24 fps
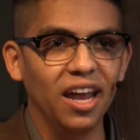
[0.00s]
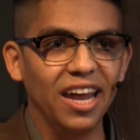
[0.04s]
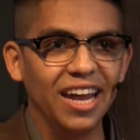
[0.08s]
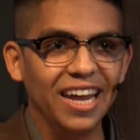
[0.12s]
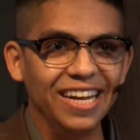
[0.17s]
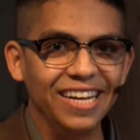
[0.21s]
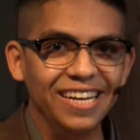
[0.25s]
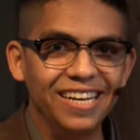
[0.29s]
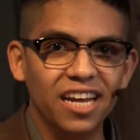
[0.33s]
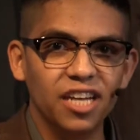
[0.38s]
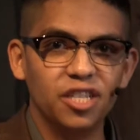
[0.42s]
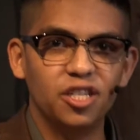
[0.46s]

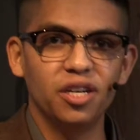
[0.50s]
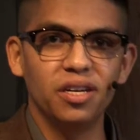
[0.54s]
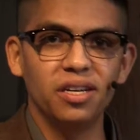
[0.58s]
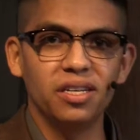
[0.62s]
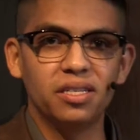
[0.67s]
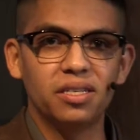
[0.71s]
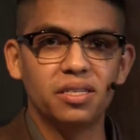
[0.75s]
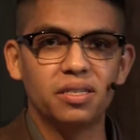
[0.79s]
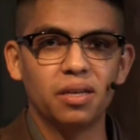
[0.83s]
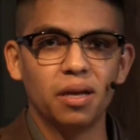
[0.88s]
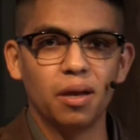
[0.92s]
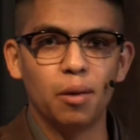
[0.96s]

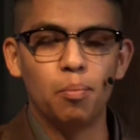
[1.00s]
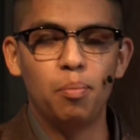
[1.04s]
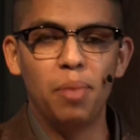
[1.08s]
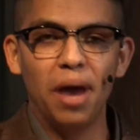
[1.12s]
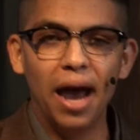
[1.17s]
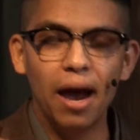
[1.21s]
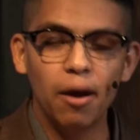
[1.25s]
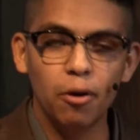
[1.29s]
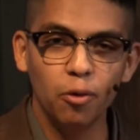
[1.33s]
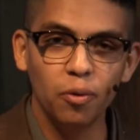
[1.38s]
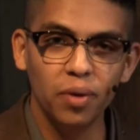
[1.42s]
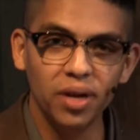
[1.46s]
indigenous
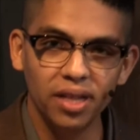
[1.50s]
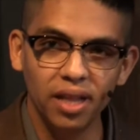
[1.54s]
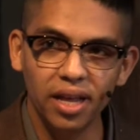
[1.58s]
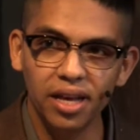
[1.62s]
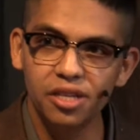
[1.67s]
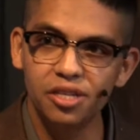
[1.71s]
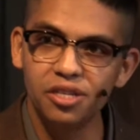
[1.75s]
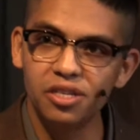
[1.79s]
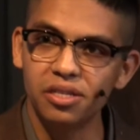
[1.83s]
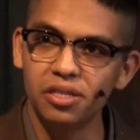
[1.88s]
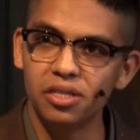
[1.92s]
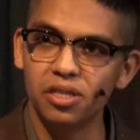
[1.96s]
power
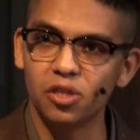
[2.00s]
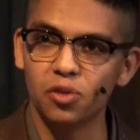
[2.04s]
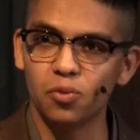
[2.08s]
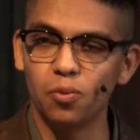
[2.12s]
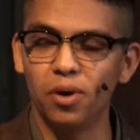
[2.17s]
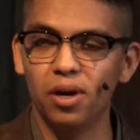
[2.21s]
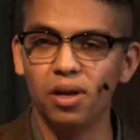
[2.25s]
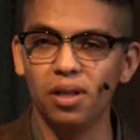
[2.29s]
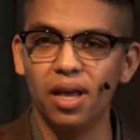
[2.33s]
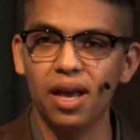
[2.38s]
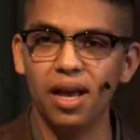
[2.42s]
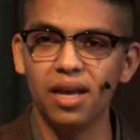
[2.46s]
relations, as
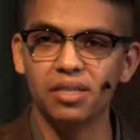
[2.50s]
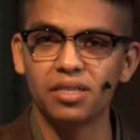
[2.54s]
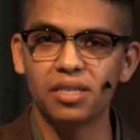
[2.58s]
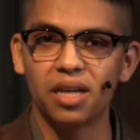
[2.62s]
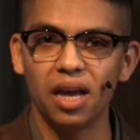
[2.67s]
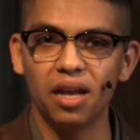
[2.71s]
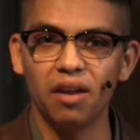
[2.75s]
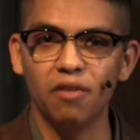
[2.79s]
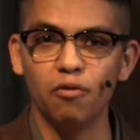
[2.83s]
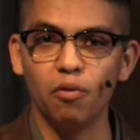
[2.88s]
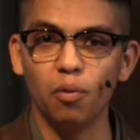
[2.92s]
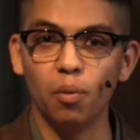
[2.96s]
well as
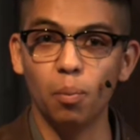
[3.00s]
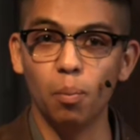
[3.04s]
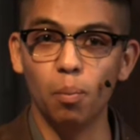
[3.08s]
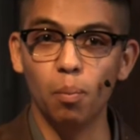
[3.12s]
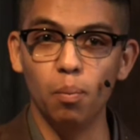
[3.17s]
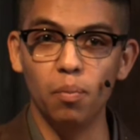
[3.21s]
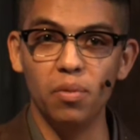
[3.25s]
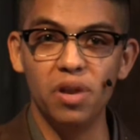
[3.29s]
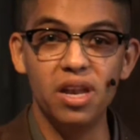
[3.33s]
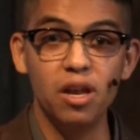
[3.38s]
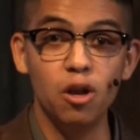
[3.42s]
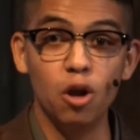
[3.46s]
kind of
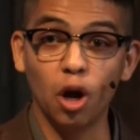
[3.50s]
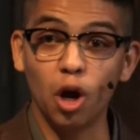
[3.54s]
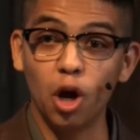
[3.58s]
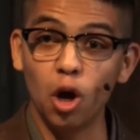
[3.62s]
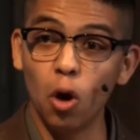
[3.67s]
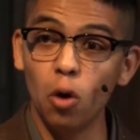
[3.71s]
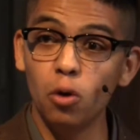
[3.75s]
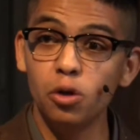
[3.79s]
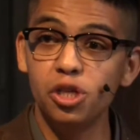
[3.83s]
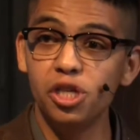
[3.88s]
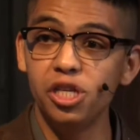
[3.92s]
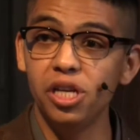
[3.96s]

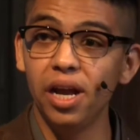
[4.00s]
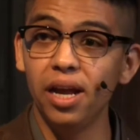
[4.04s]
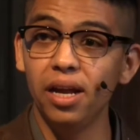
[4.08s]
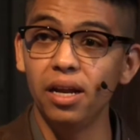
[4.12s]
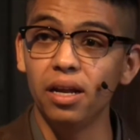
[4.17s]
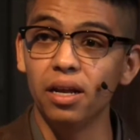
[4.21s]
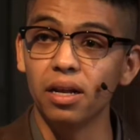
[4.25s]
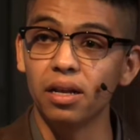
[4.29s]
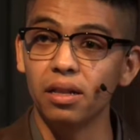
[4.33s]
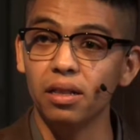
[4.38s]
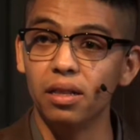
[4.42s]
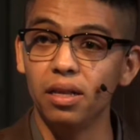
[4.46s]

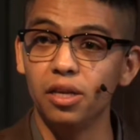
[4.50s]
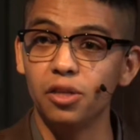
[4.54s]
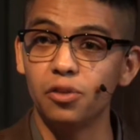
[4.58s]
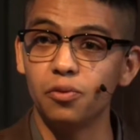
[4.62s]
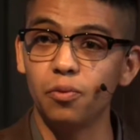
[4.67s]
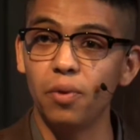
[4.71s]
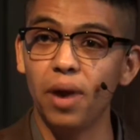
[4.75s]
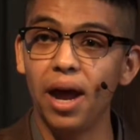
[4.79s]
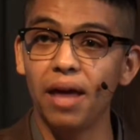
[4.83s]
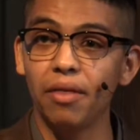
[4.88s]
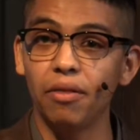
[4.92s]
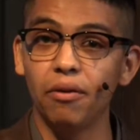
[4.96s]
negotiating these
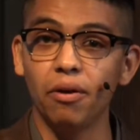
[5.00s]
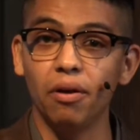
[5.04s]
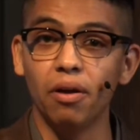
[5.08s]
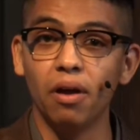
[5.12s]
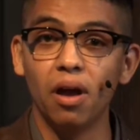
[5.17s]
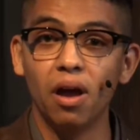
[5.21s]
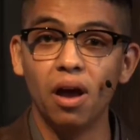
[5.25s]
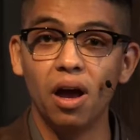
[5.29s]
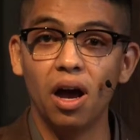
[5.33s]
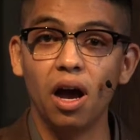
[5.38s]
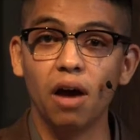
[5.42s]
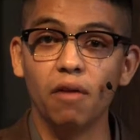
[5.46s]
rather
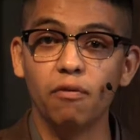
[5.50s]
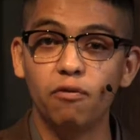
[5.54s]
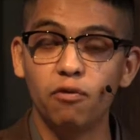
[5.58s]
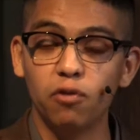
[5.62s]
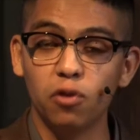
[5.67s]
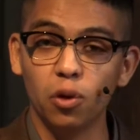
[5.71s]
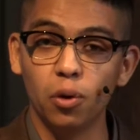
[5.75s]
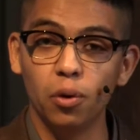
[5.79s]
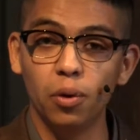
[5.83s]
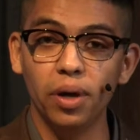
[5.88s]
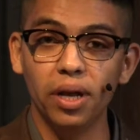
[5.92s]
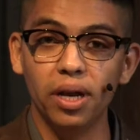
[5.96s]

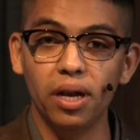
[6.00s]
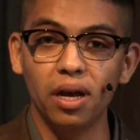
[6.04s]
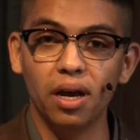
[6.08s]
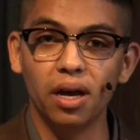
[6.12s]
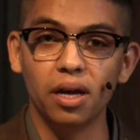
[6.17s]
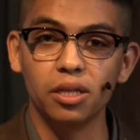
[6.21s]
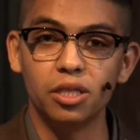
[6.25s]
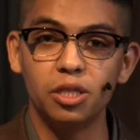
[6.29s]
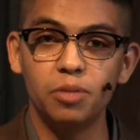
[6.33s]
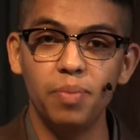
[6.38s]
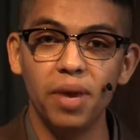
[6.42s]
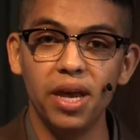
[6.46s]
fluid
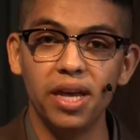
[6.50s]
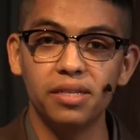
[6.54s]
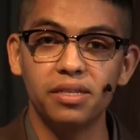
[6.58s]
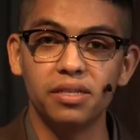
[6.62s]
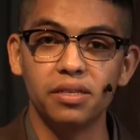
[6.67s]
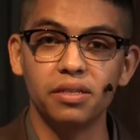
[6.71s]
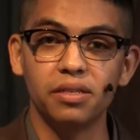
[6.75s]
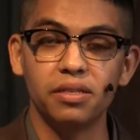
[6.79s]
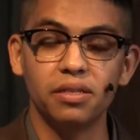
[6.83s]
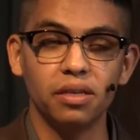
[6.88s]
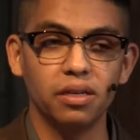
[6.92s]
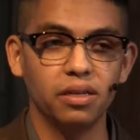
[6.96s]

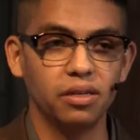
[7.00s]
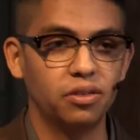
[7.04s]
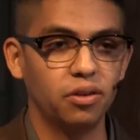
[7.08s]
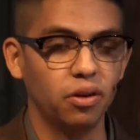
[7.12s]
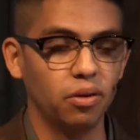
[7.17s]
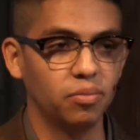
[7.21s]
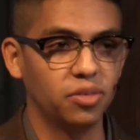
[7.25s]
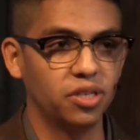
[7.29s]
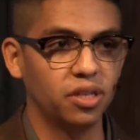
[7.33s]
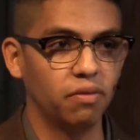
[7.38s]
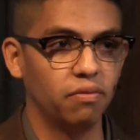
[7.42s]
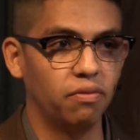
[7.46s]
spaces in
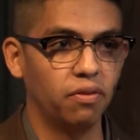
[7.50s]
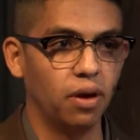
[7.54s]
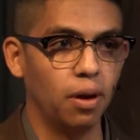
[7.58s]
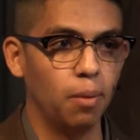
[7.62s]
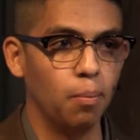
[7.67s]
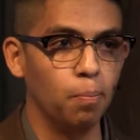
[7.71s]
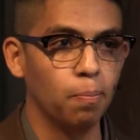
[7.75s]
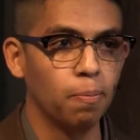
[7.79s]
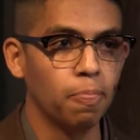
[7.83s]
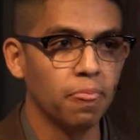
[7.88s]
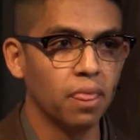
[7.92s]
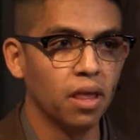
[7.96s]
terms of
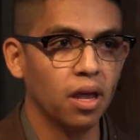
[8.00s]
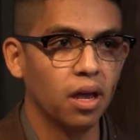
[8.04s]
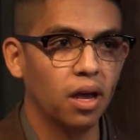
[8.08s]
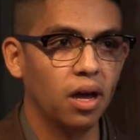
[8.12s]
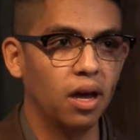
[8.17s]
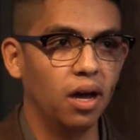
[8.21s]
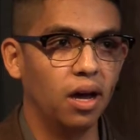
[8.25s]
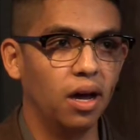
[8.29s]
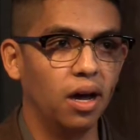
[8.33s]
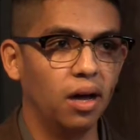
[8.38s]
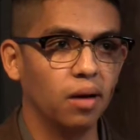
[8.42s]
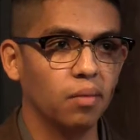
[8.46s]

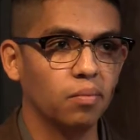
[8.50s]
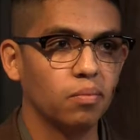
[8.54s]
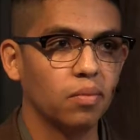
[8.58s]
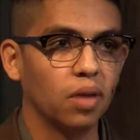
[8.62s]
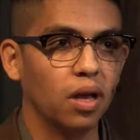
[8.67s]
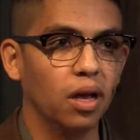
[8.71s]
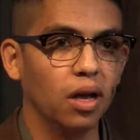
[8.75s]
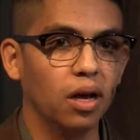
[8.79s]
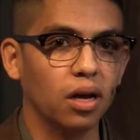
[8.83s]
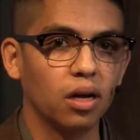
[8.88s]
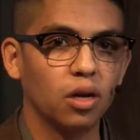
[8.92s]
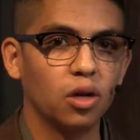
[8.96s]

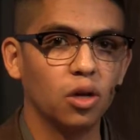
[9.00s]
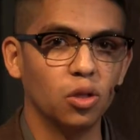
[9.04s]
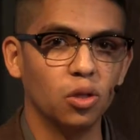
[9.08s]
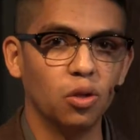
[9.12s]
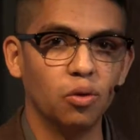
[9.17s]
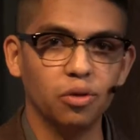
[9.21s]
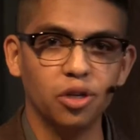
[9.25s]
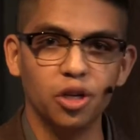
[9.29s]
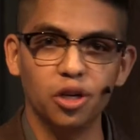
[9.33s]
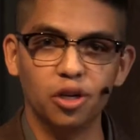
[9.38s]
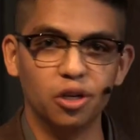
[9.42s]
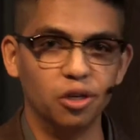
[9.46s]

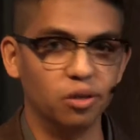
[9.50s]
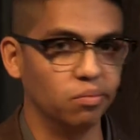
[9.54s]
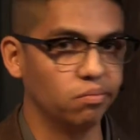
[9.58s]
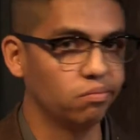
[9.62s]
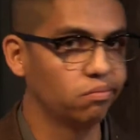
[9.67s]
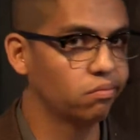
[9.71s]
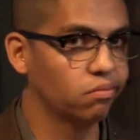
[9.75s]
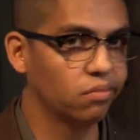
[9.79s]
colonial